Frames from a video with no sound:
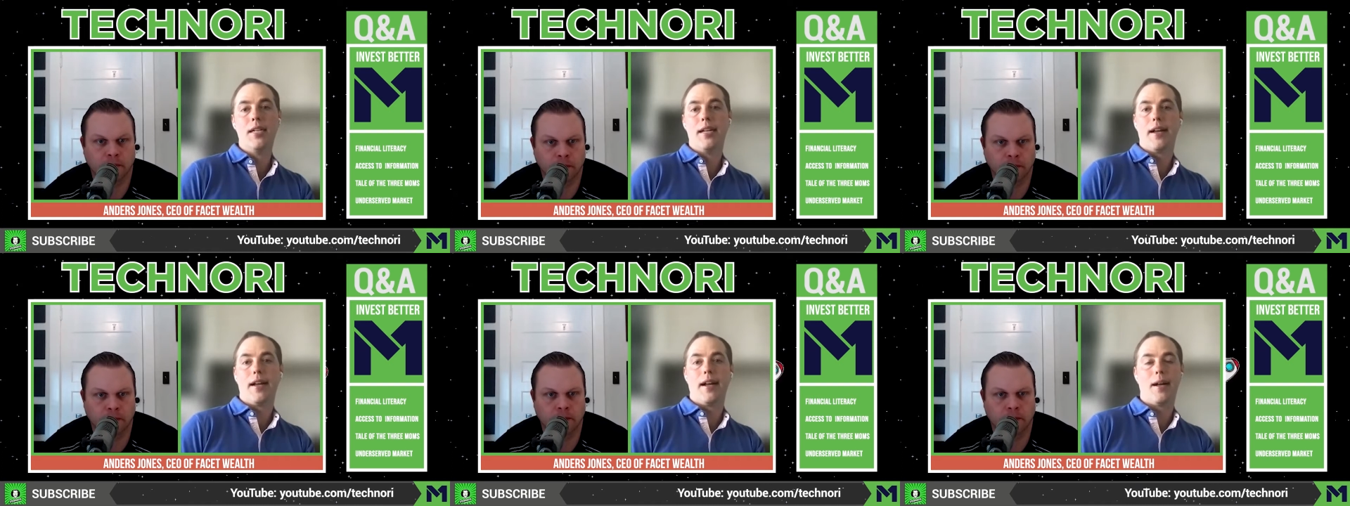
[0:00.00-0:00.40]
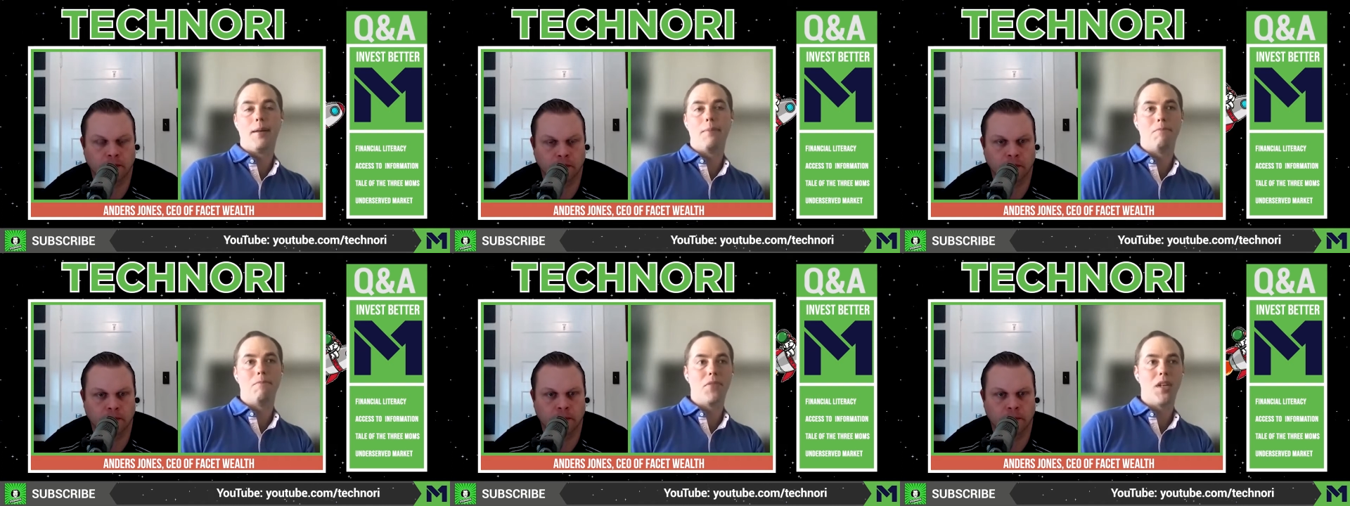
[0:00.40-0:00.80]

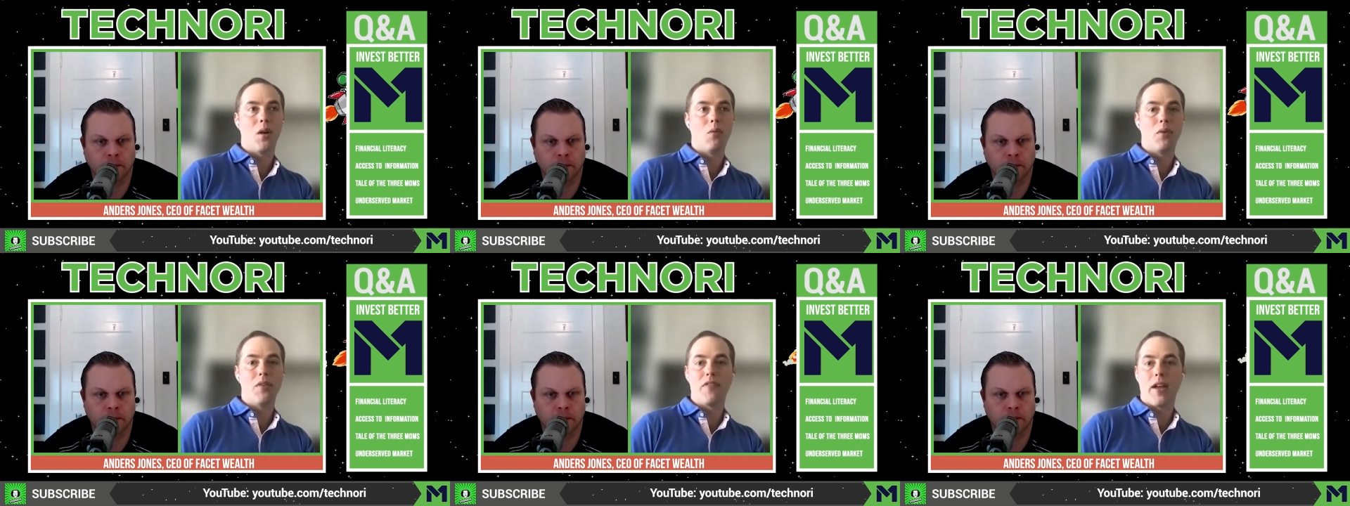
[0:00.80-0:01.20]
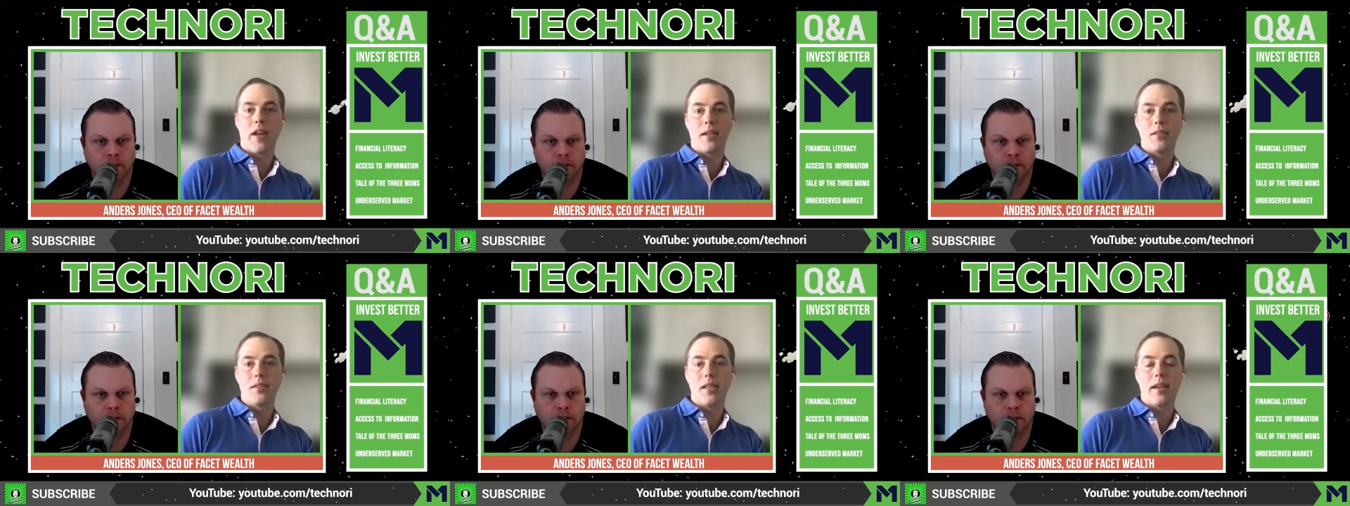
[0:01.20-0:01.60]
Speaker 1: um, you know, we
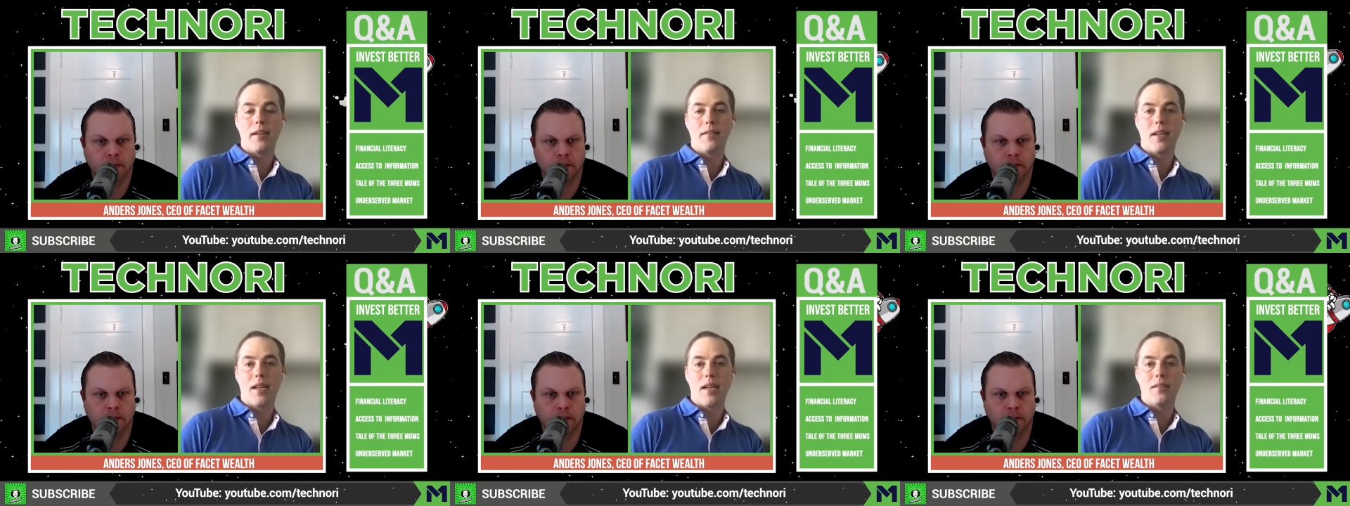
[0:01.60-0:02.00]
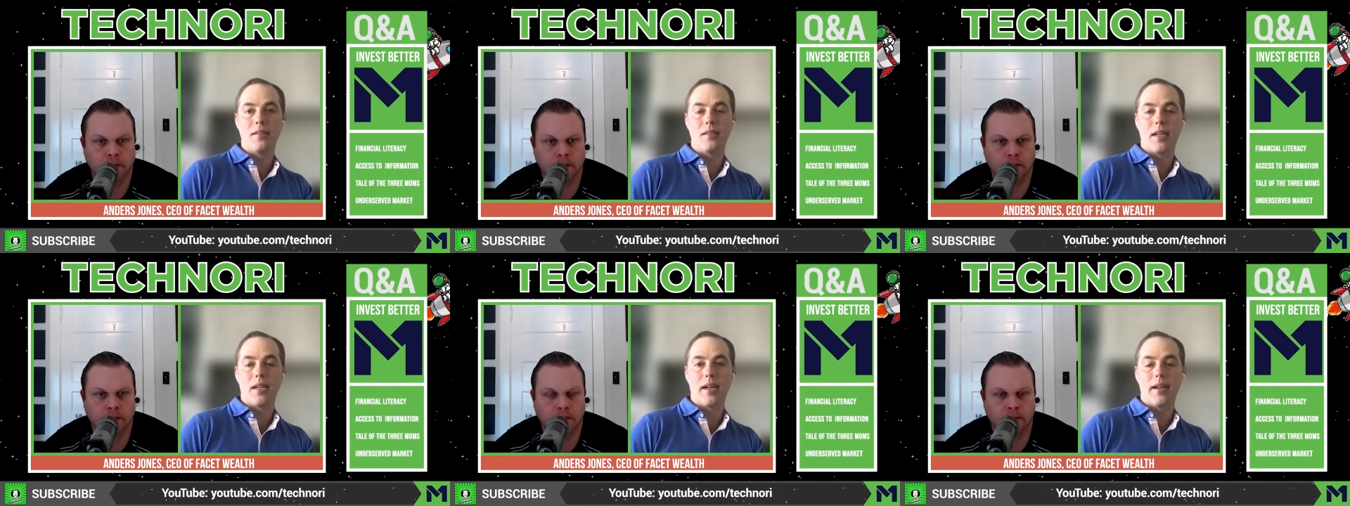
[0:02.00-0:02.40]
found is that as,
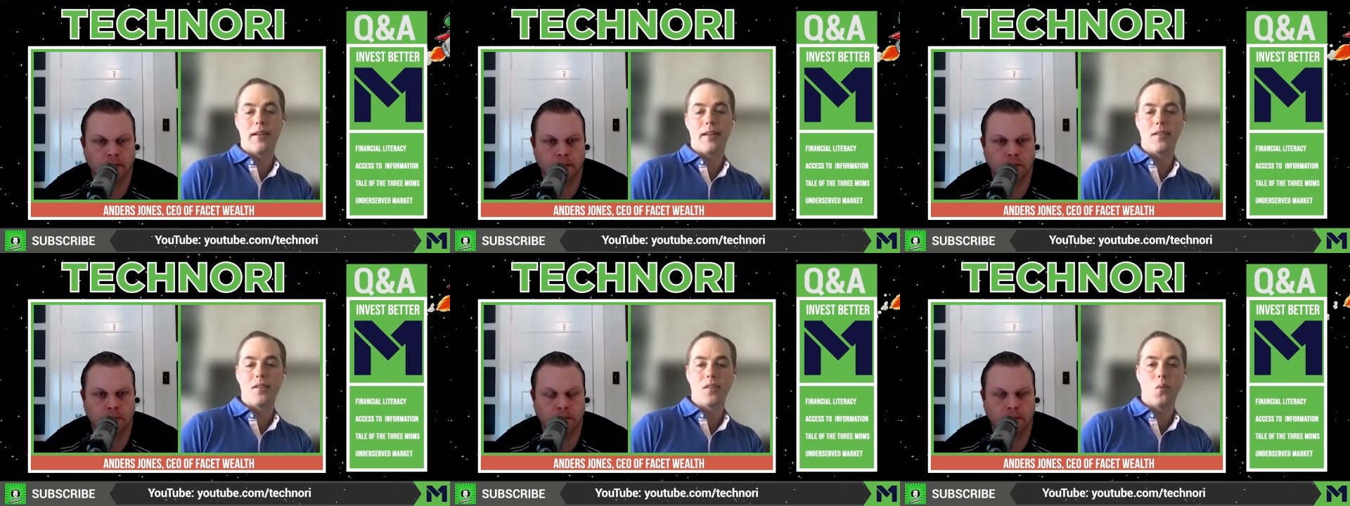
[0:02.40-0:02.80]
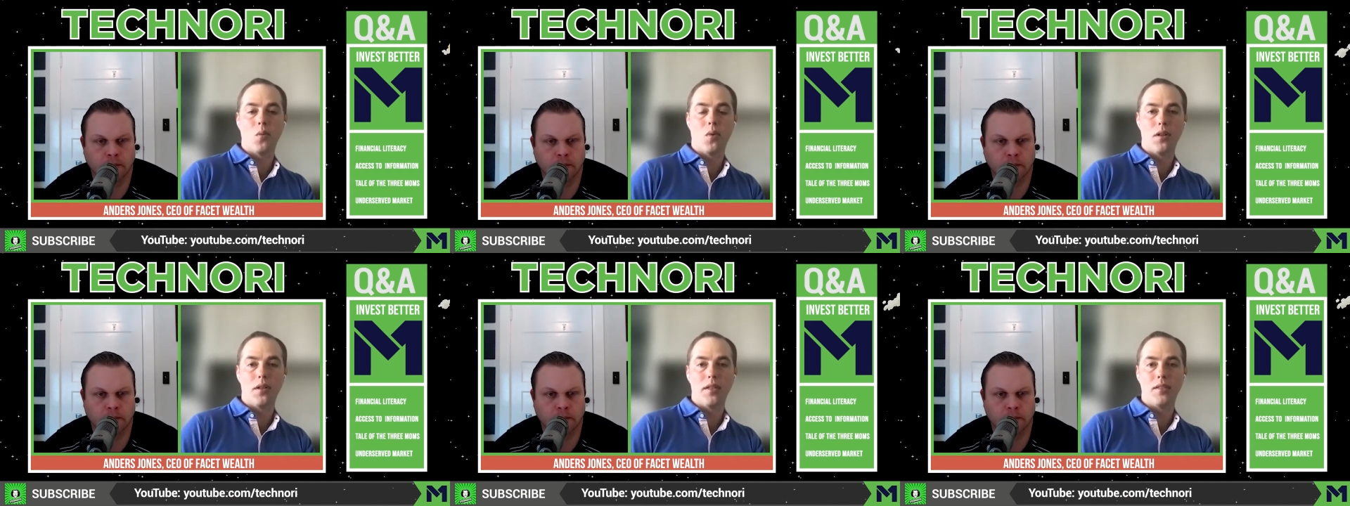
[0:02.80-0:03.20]
uh, as the
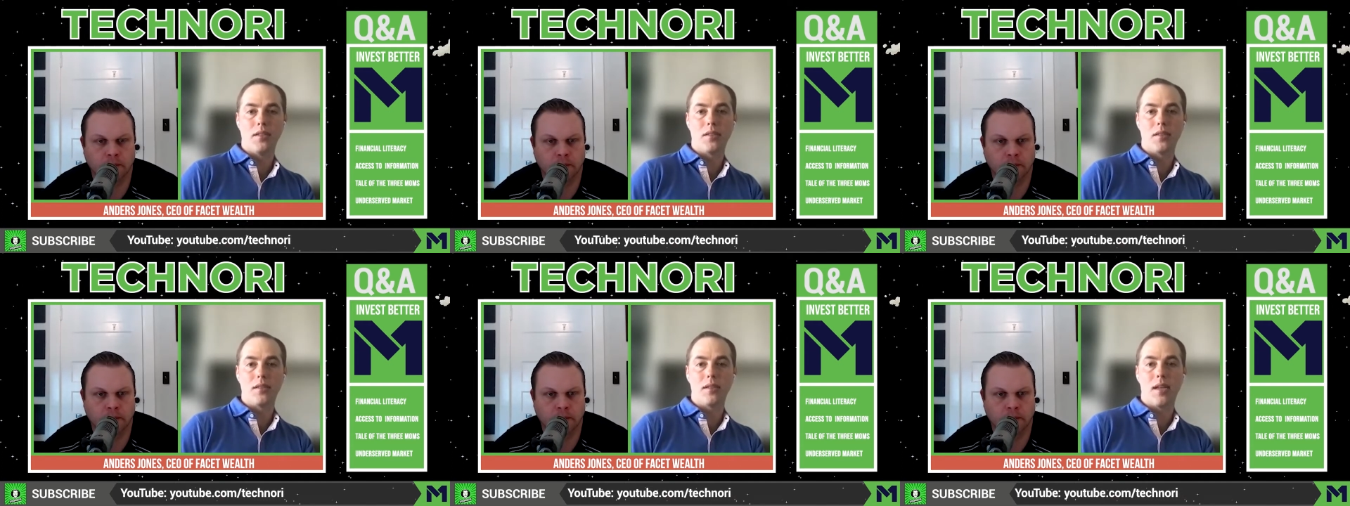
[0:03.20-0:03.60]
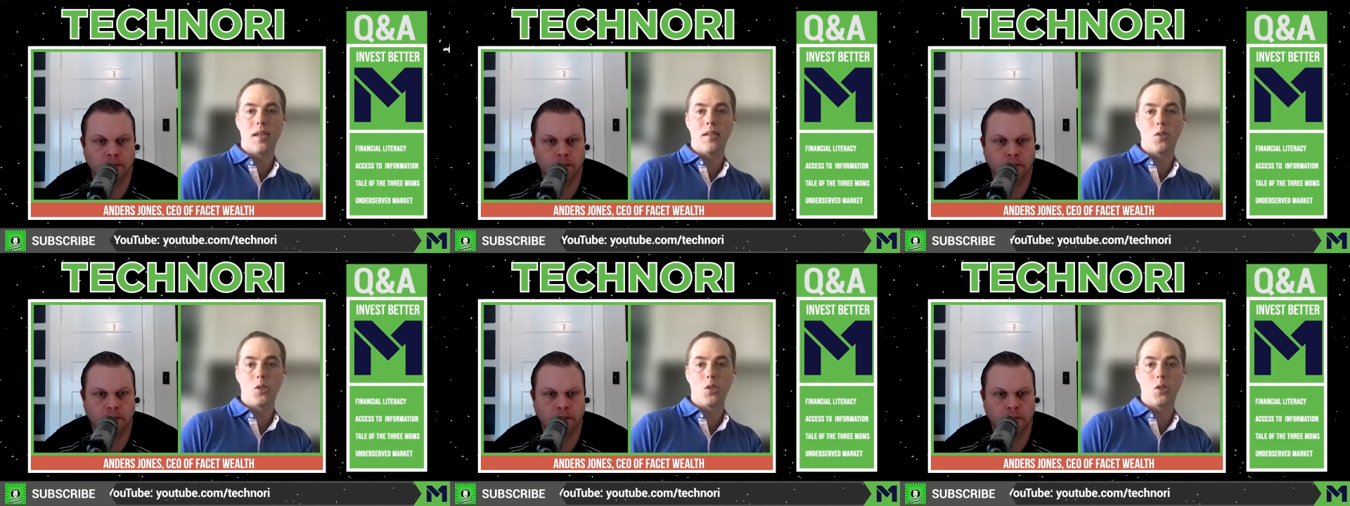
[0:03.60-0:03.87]
world has, has